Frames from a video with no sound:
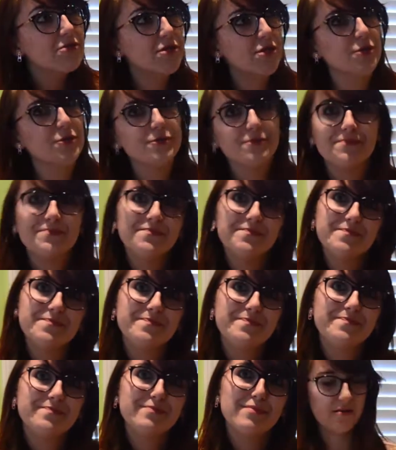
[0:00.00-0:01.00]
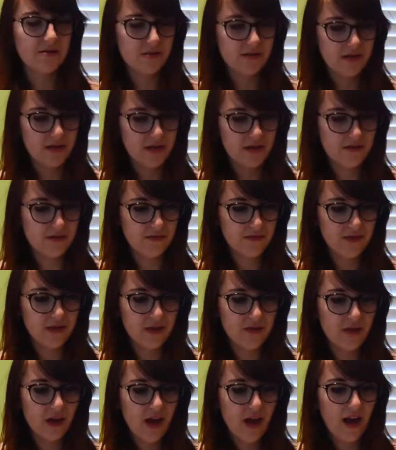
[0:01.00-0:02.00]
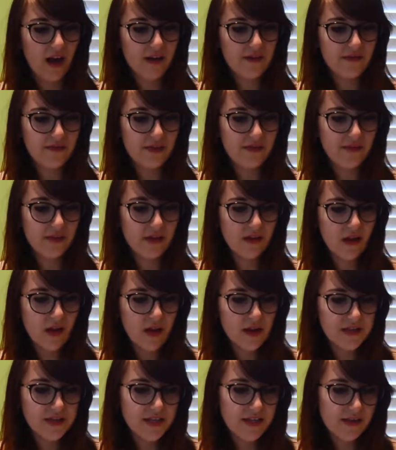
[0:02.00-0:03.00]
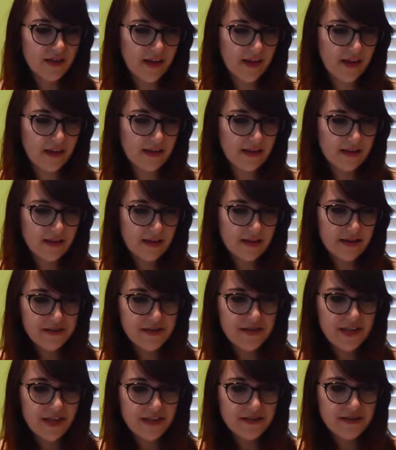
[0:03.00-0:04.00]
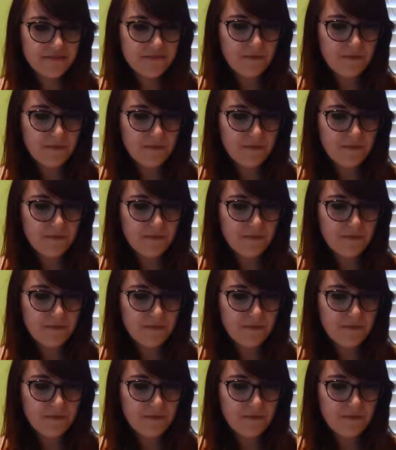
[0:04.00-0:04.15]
to. I don't know. I don't even see, like, it says